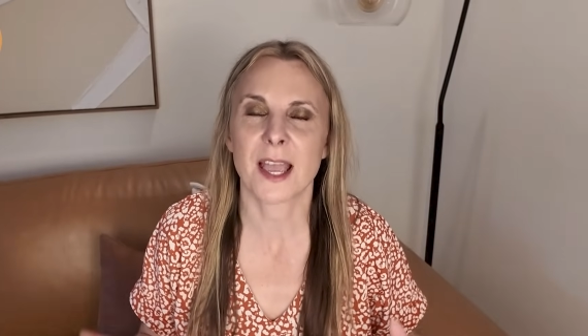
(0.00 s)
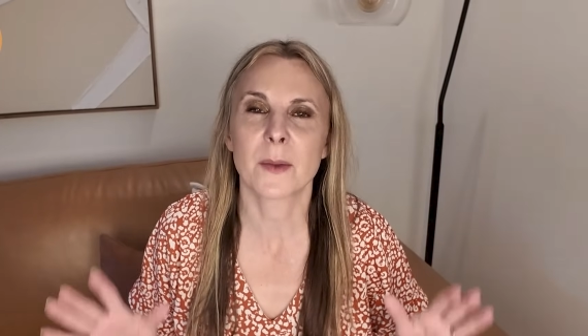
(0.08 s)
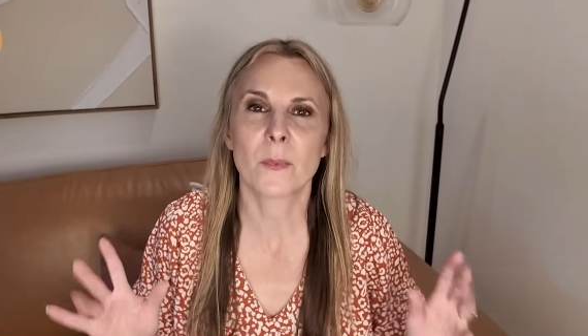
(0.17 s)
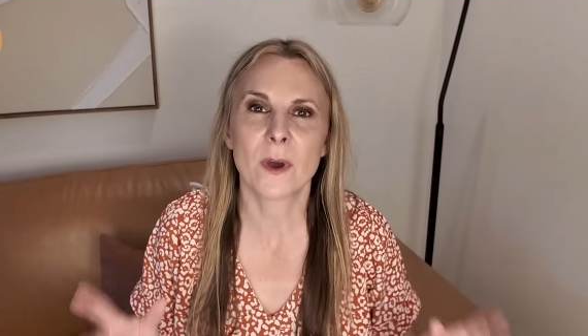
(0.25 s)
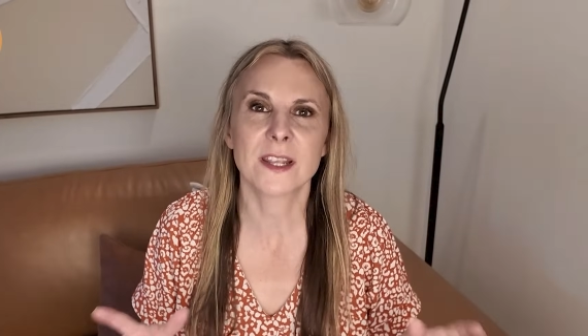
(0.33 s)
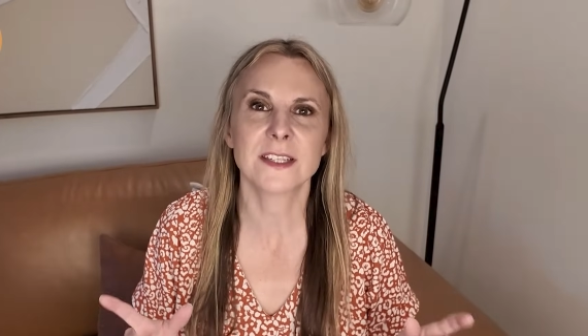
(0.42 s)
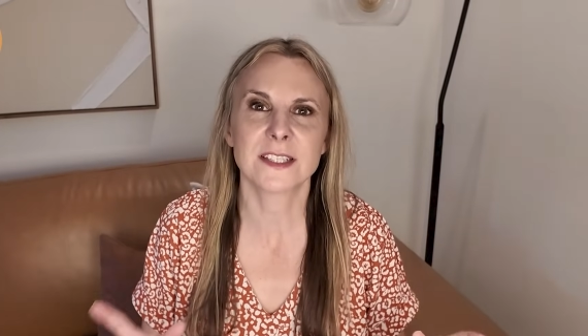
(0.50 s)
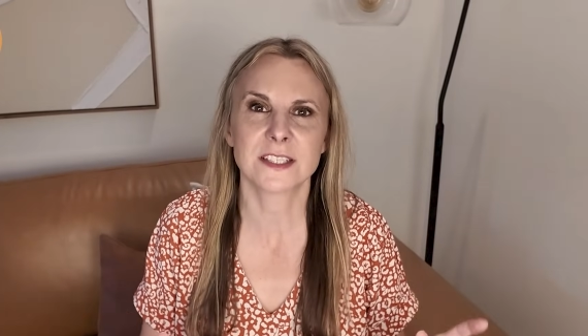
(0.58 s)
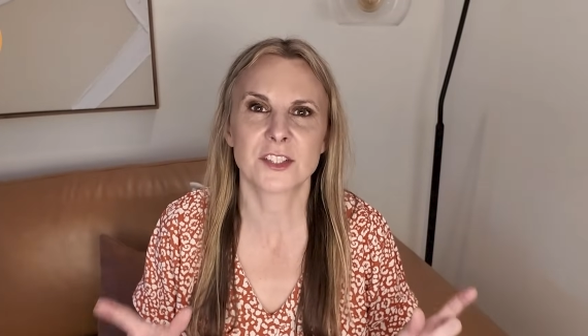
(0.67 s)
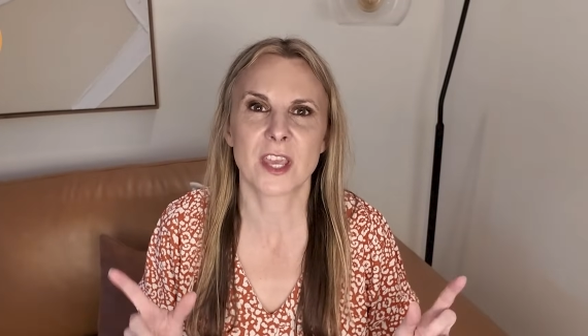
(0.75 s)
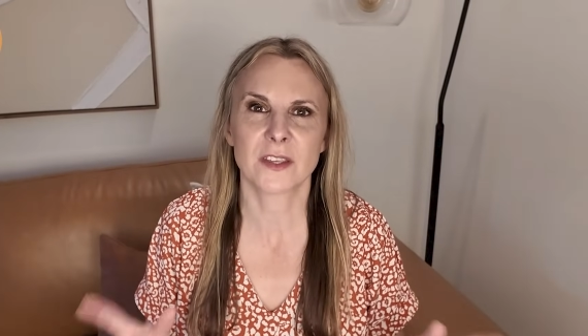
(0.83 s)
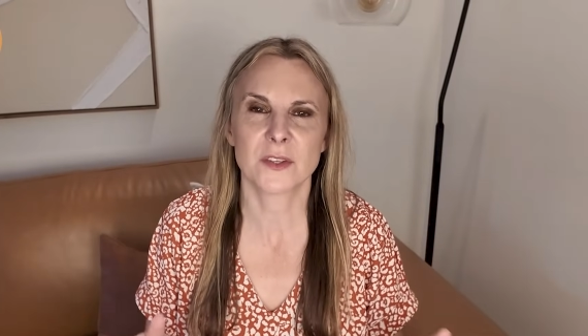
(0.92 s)
I wanted to
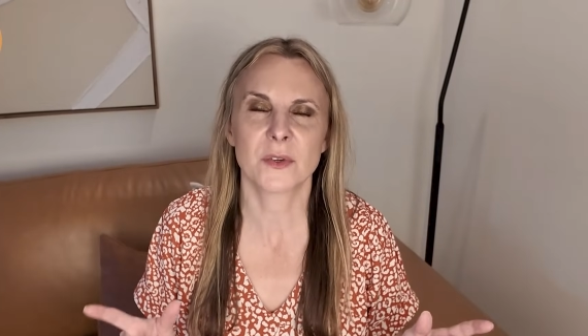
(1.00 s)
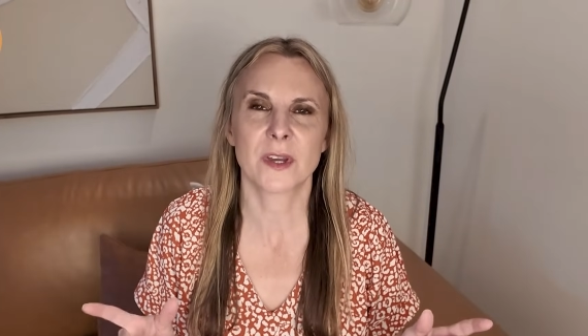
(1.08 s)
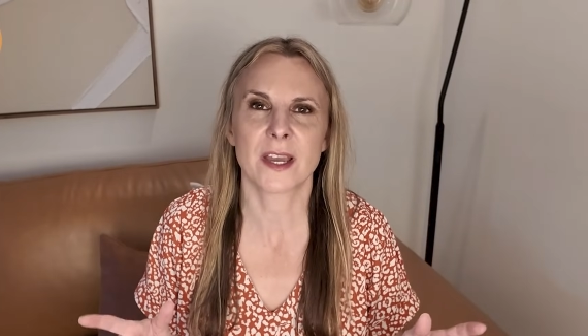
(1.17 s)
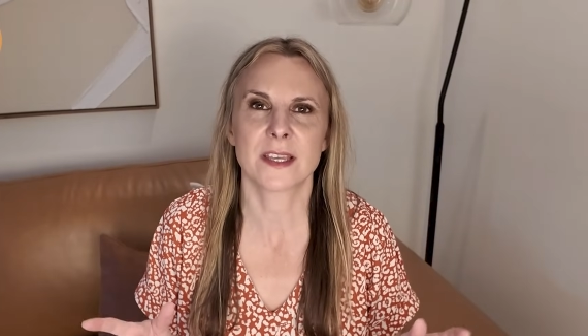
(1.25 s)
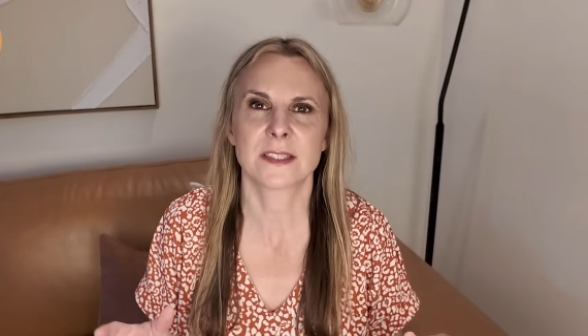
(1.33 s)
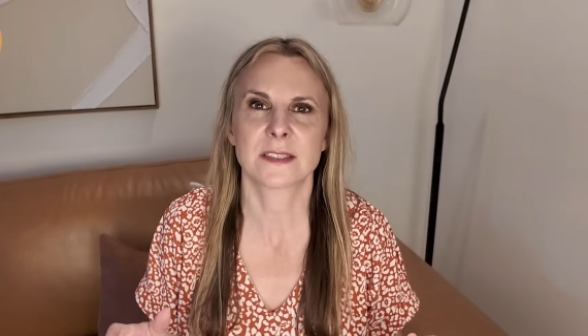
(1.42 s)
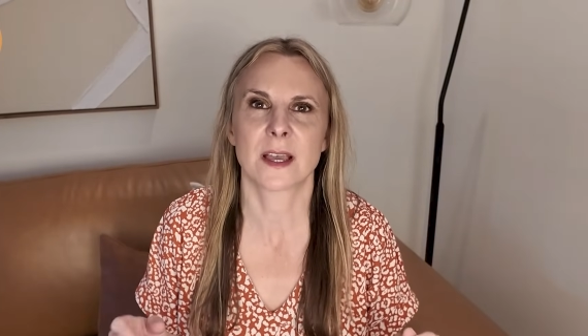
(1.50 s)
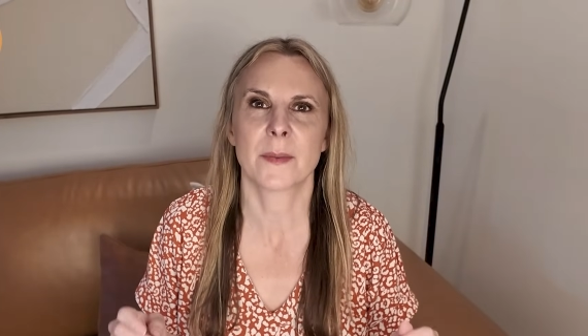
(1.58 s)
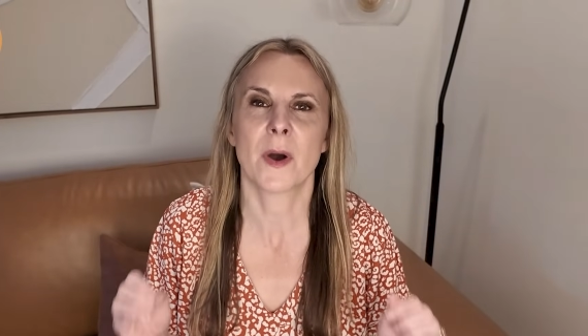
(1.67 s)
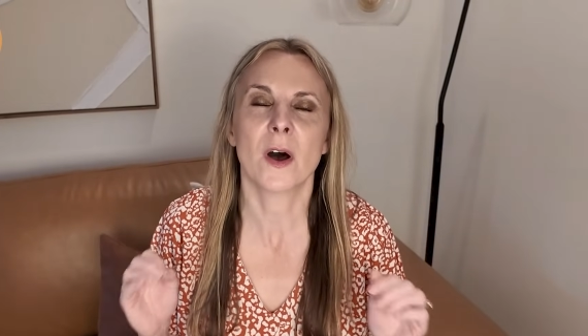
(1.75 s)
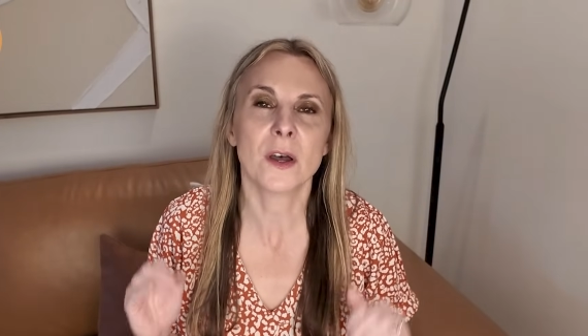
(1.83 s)
tell you guys some